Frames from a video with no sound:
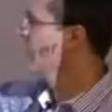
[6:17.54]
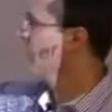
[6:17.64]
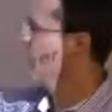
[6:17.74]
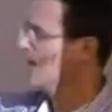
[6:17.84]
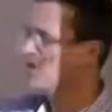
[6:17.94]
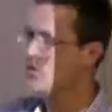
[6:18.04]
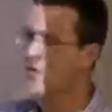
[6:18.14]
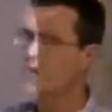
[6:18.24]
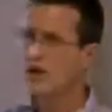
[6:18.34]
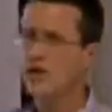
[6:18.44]
and that is
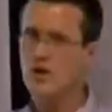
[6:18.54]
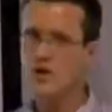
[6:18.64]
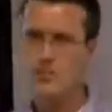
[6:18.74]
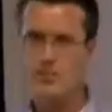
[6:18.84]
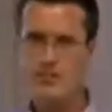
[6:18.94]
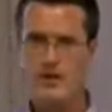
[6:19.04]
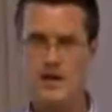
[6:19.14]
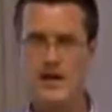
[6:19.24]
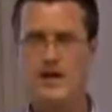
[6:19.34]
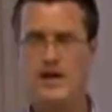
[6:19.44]
where we
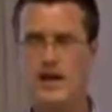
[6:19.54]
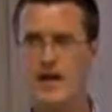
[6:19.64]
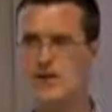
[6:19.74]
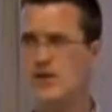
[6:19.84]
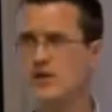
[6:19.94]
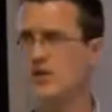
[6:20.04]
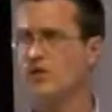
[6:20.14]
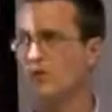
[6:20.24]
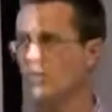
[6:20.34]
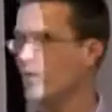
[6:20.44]
plan and
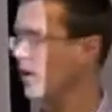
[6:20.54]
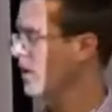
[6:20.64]
execute or